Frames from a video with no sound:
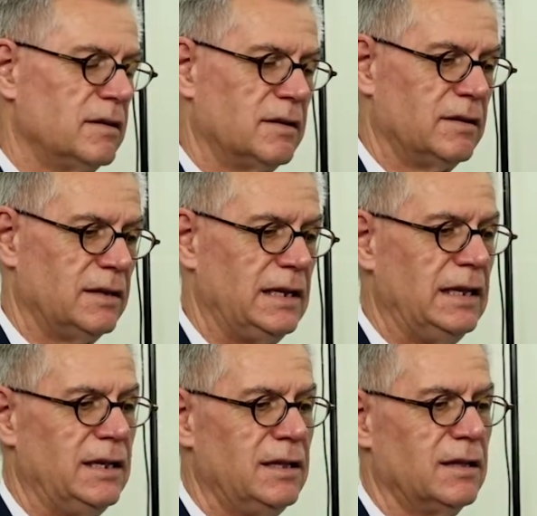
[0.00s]

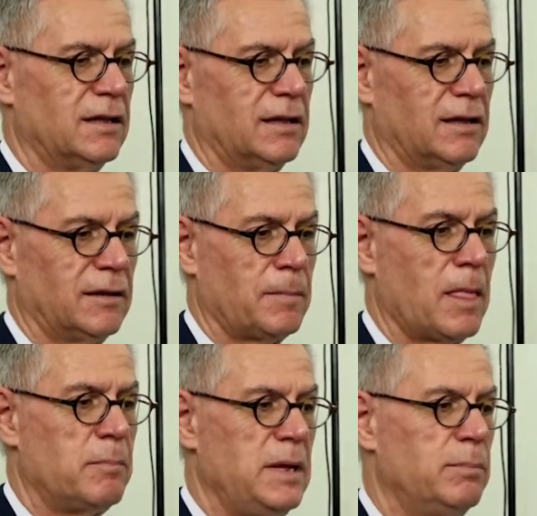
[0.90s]
really
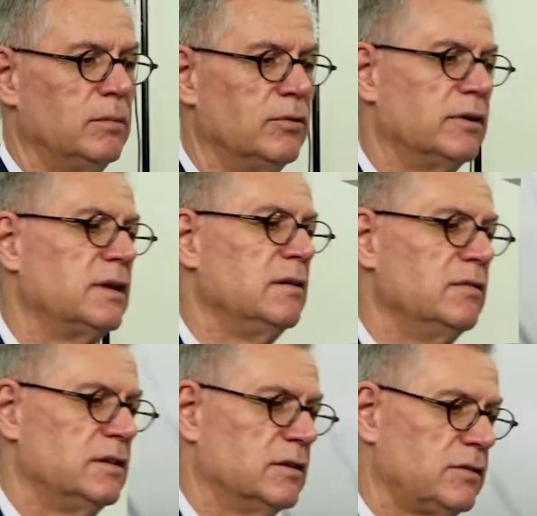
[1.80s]
people working
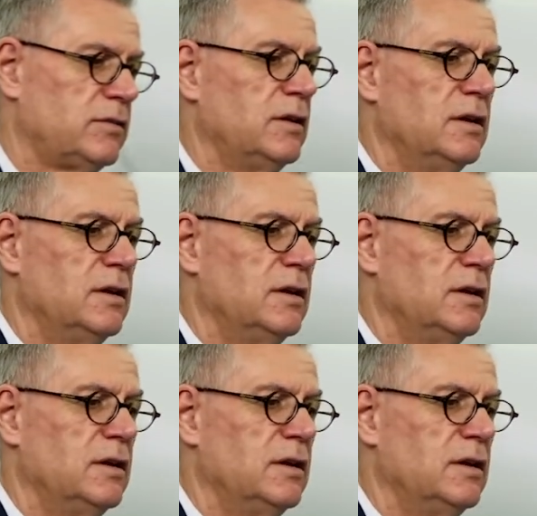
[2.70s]
with us.